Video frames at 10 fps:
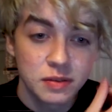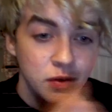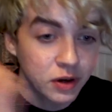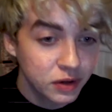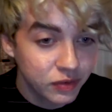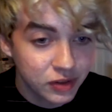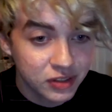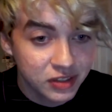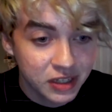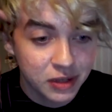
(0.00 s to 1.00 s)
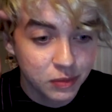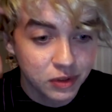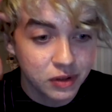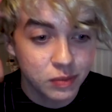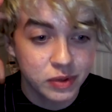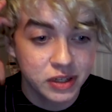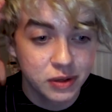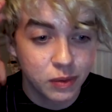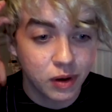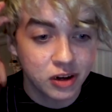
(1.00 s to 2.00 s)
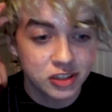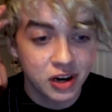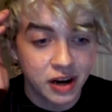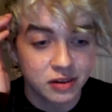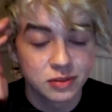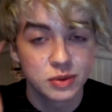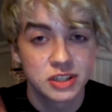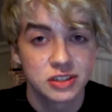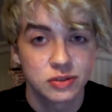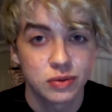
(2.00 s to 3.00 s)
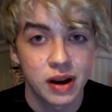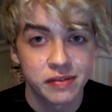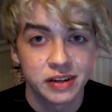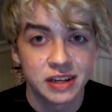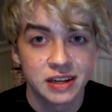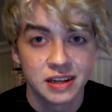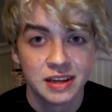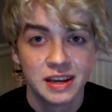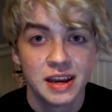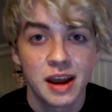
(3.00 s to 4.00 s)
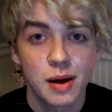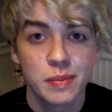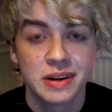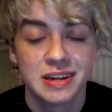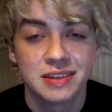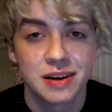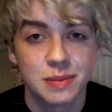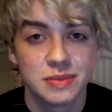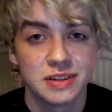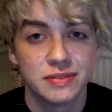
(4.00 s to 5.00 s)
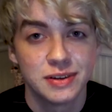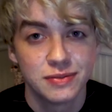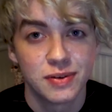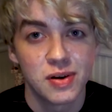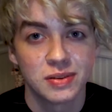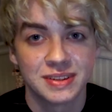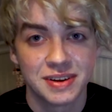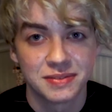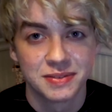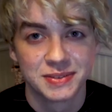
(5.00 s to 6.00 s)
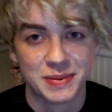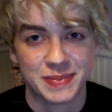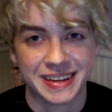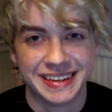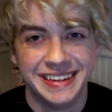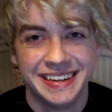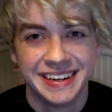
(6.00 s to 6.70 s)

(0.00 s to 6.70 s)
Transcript: the very first thing you learn when you are a child, which is gravity. How many times have you fallen off of something?